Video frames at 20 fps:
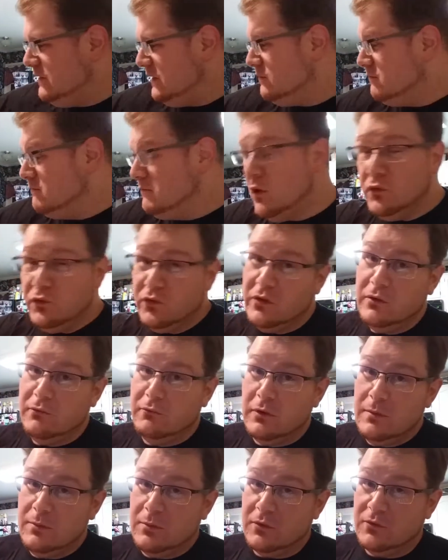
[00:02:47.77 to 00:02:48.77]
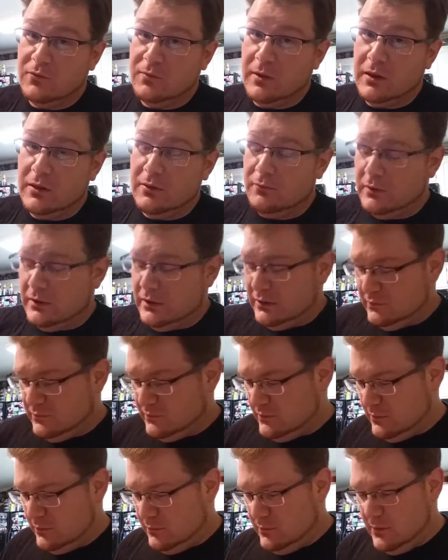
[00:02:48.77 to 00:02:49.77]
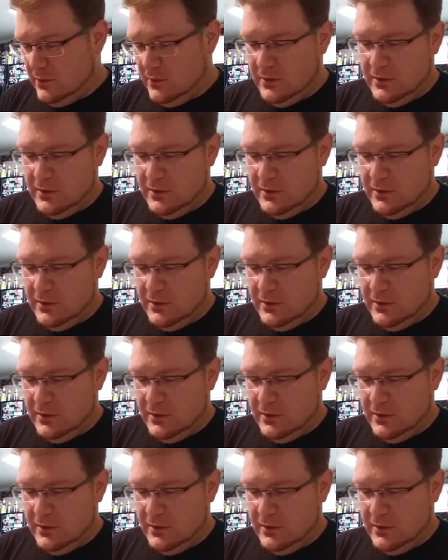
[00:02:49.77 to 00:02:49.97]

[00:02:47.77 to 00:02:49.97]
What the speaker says: That's mostly reapers, by the way. So